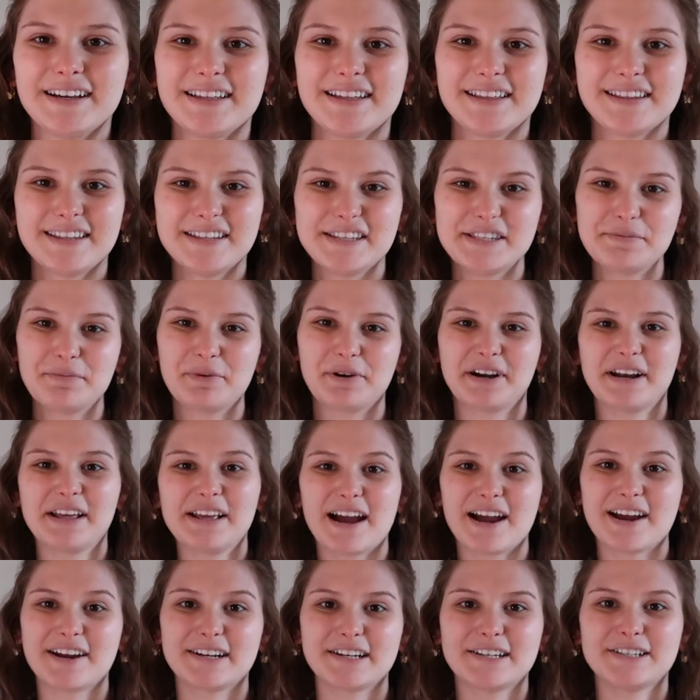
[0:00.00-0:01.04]
This morning
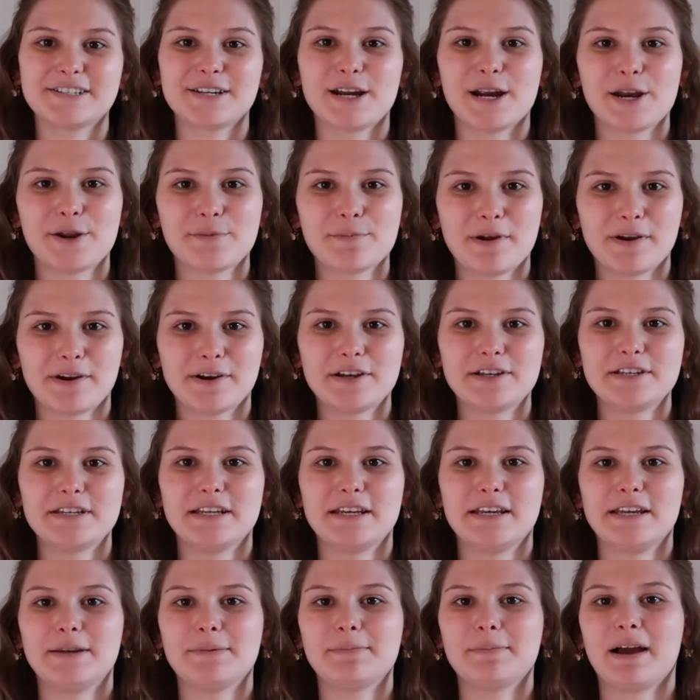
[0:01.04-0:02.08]
I already started my
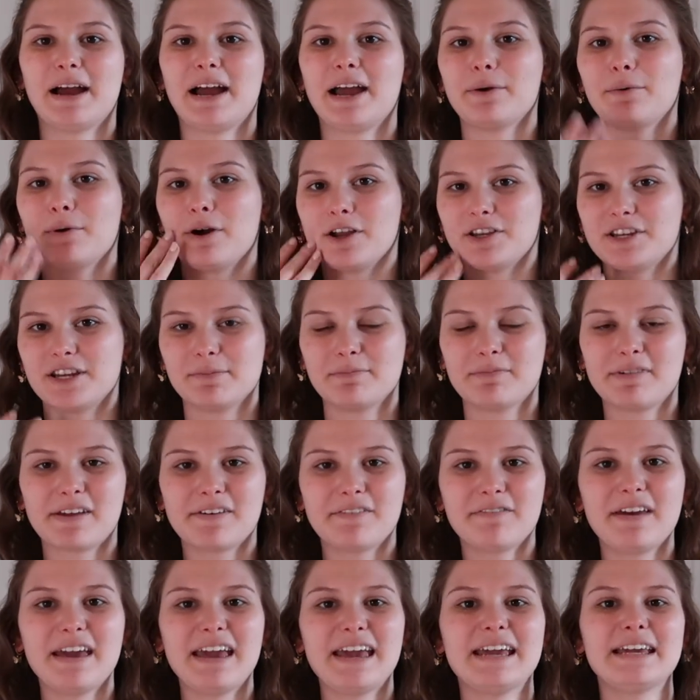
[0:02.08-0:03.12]
routine by washing my
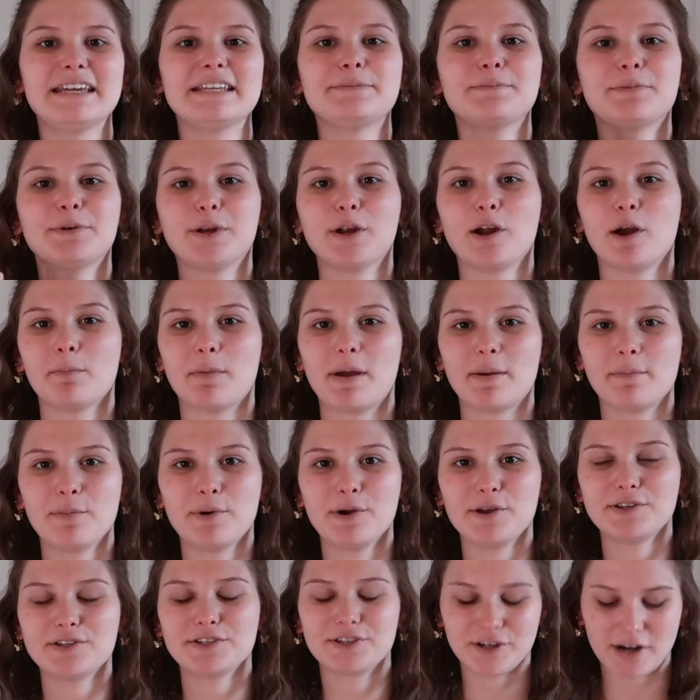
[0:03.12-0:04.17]
face, putting on my
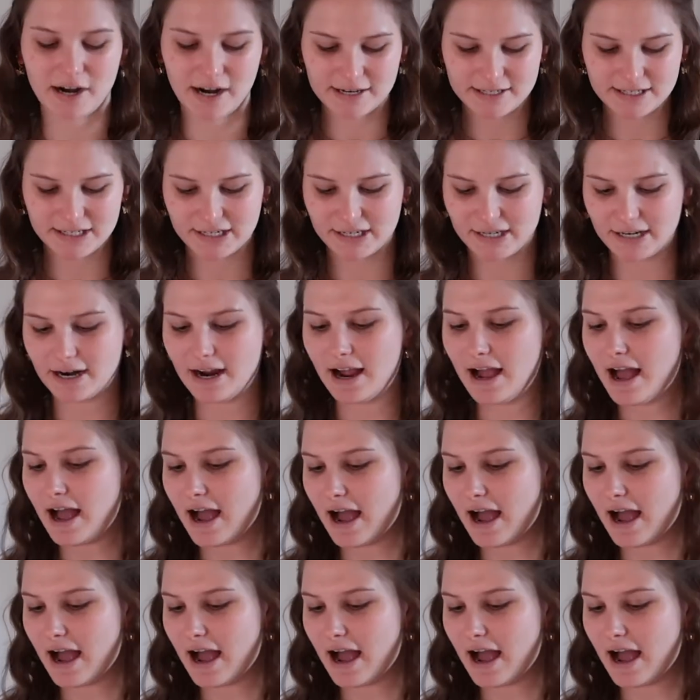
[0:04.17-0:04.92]
moisturizer.